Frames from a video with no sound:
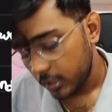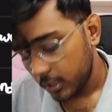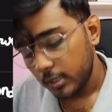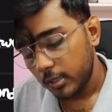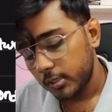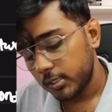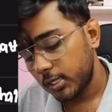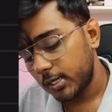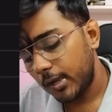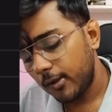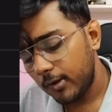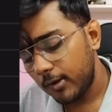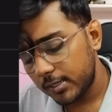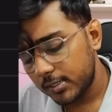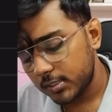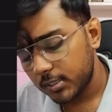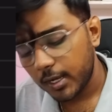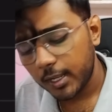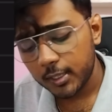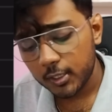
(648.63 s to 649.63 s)
So now let's
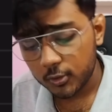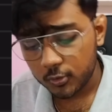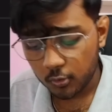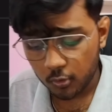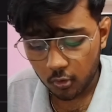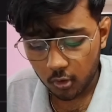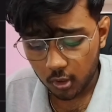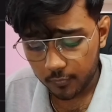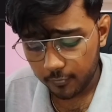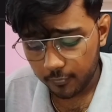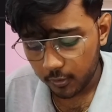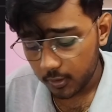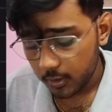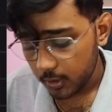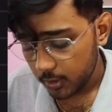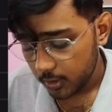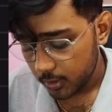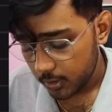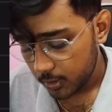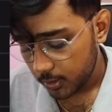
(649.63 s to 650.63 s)
write the pseudocode for
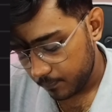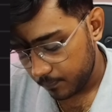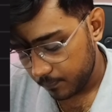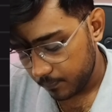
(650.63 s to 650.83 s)
this.